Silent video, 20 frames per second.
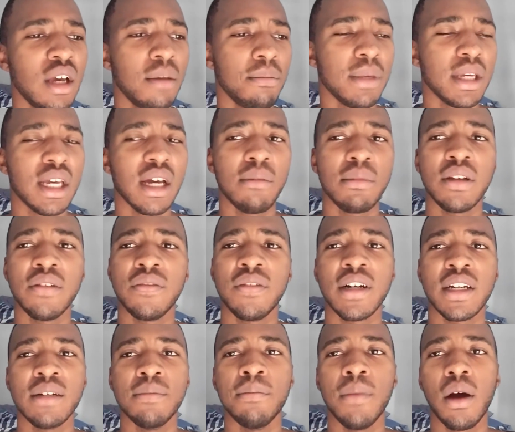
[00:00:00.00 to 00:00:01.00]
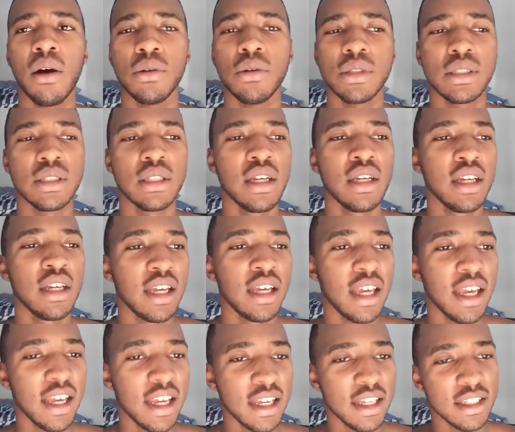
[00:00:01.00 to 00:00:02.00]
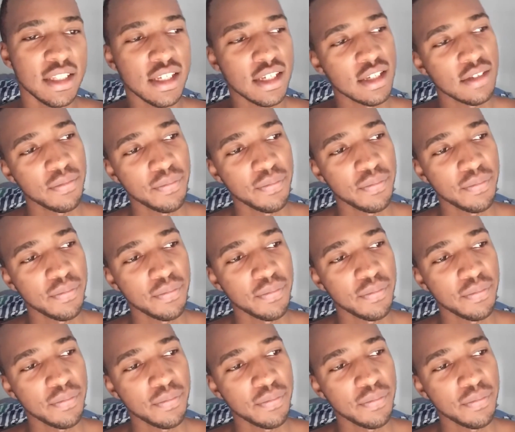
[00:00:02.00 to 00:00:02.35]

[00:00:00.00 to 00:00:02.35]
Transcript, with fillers: becoming a fucking boss, and